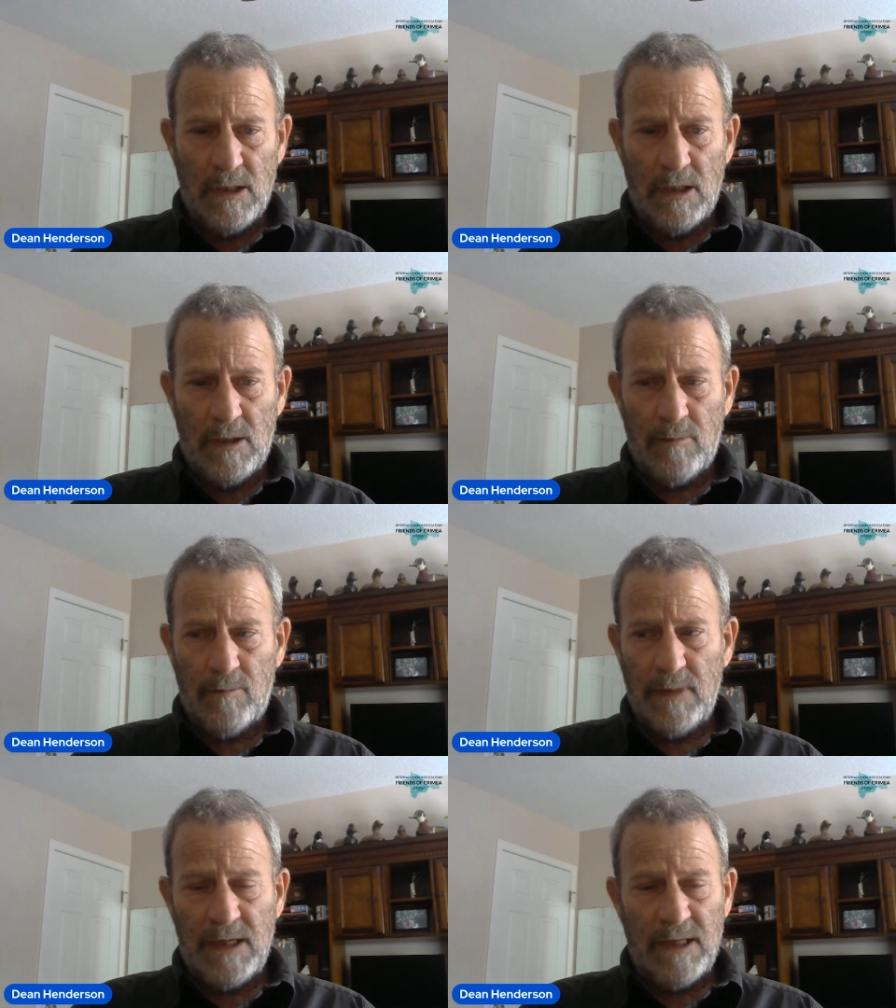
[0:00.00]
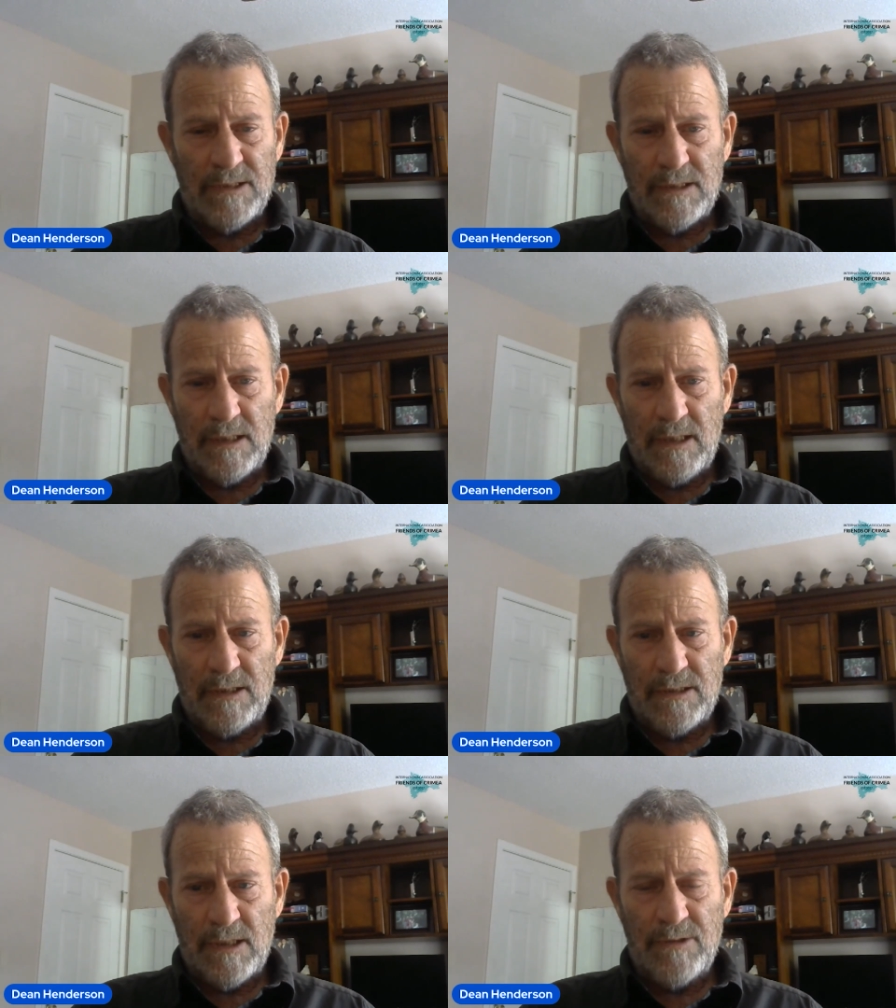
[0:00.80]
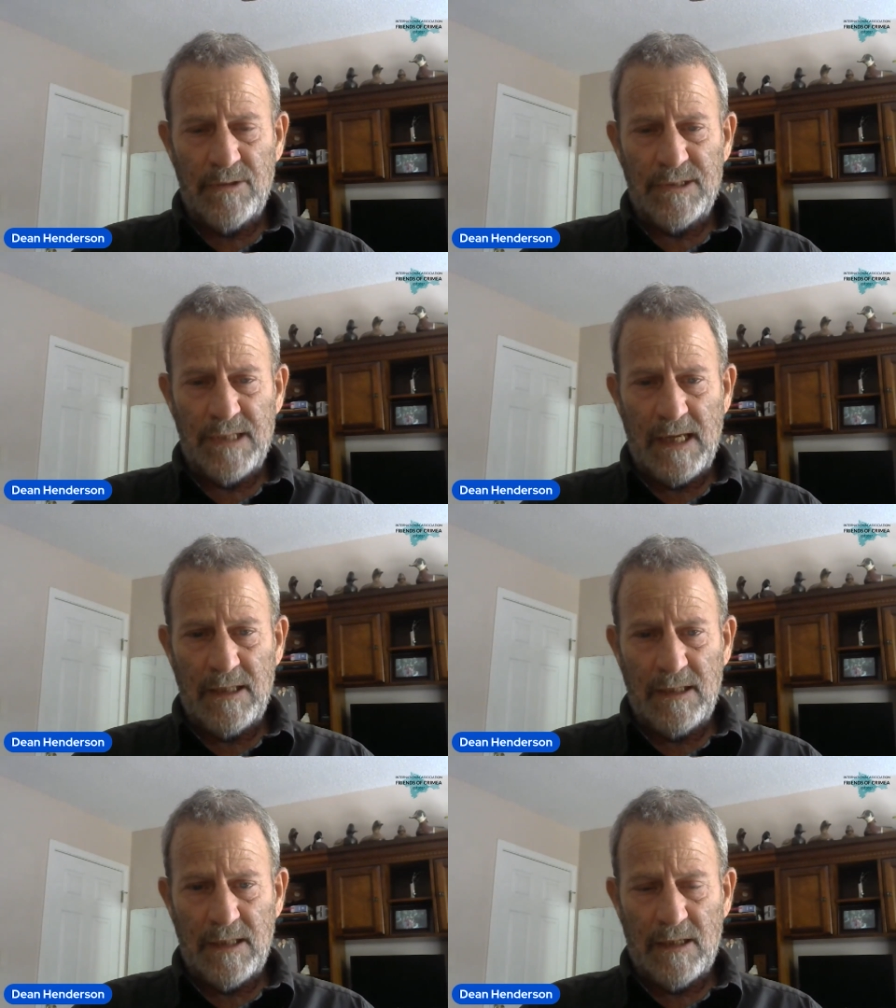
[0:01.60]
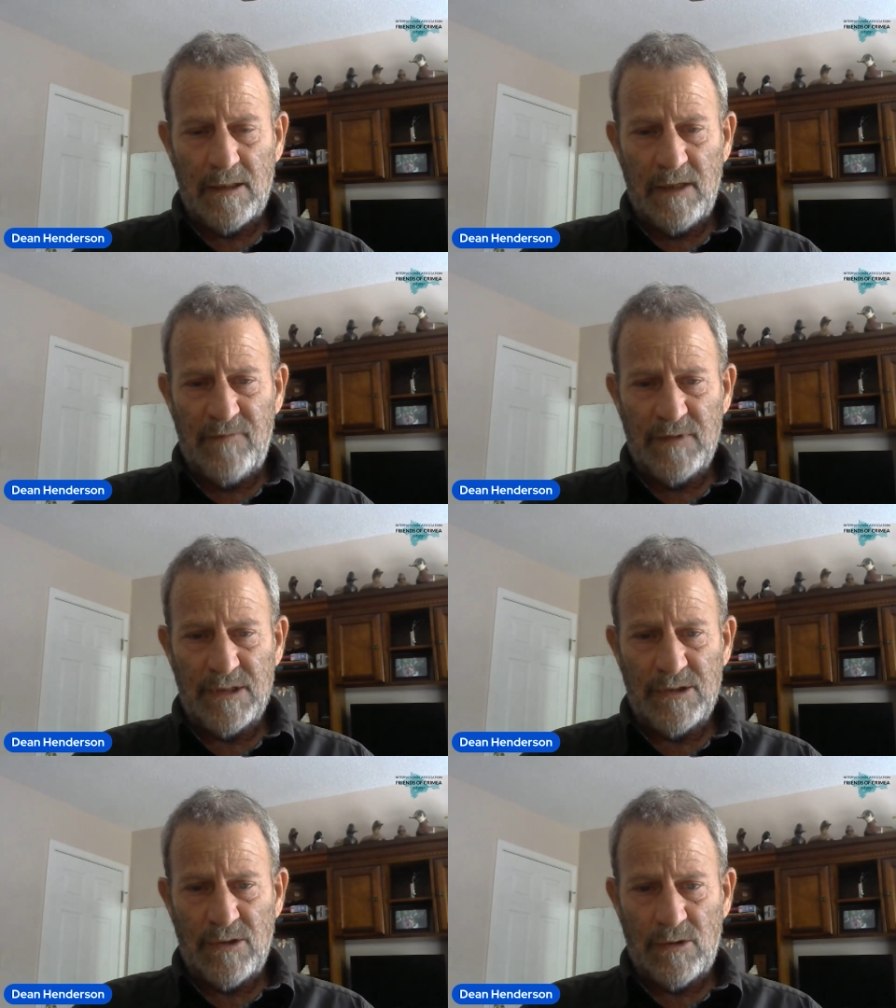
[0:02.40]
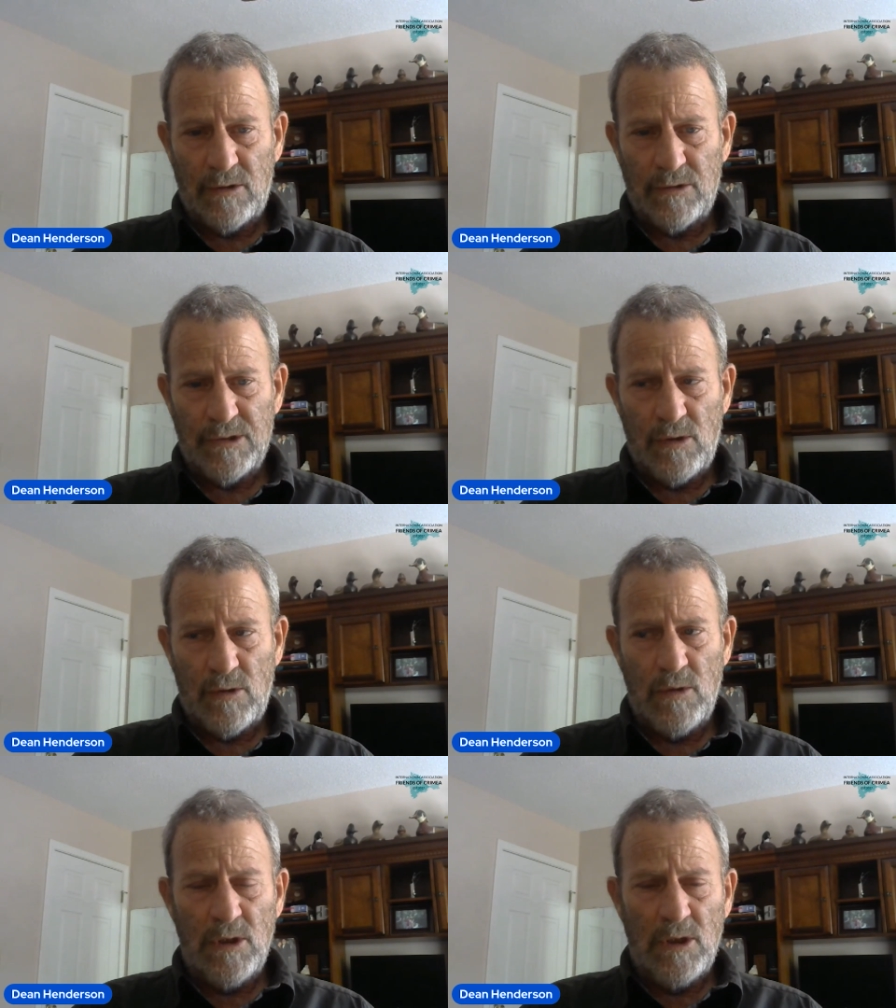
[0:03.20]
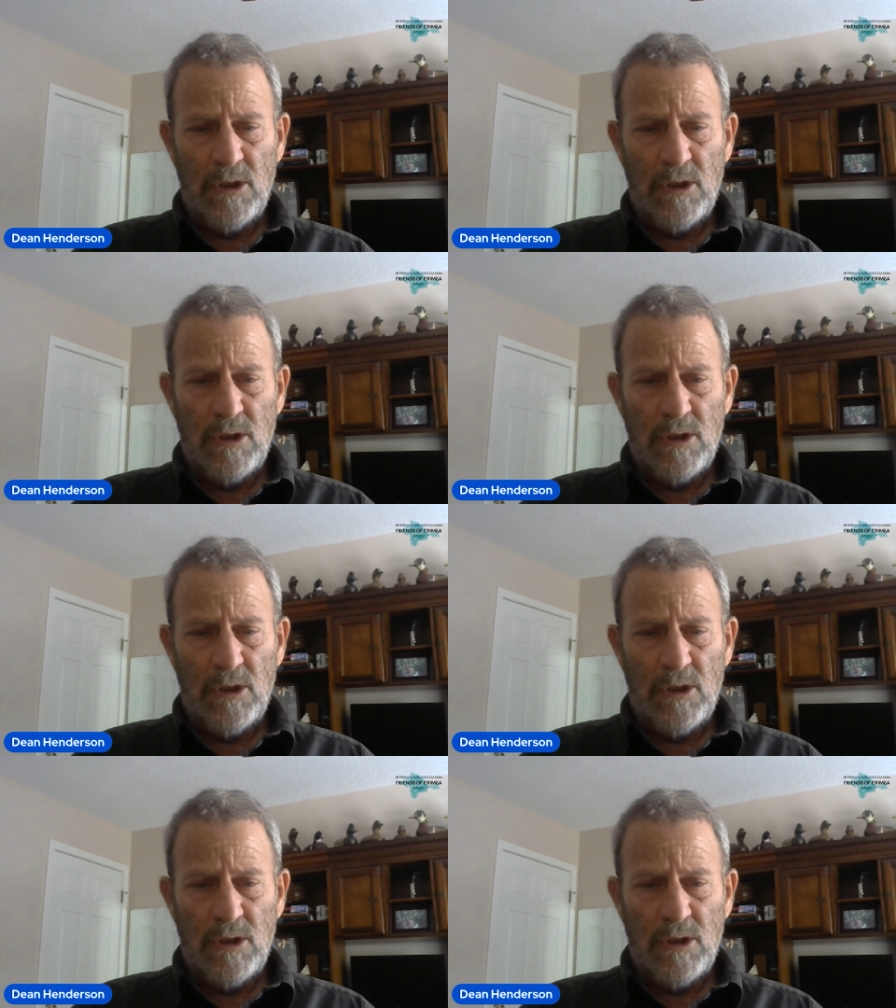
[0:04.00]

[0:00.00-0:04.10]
um, and it's and it's understanding that life is a circle. So,